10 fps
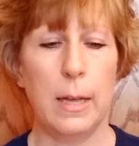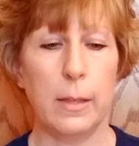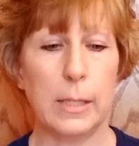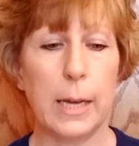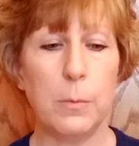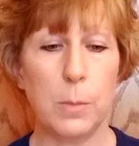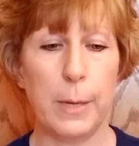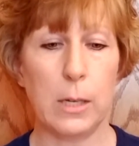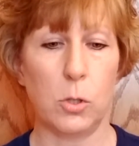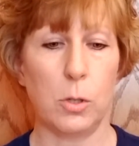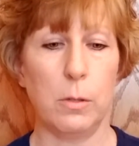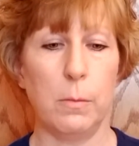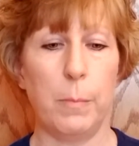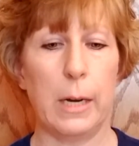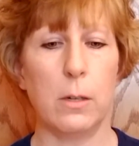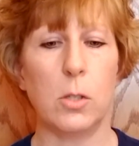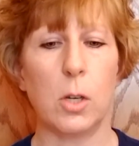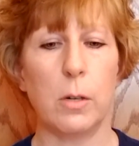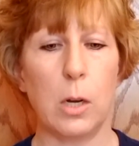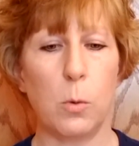The time to make certain parents
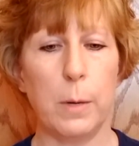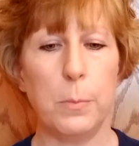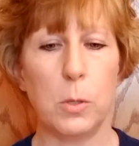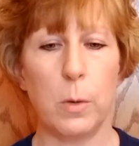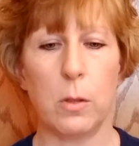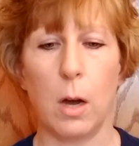are equipped with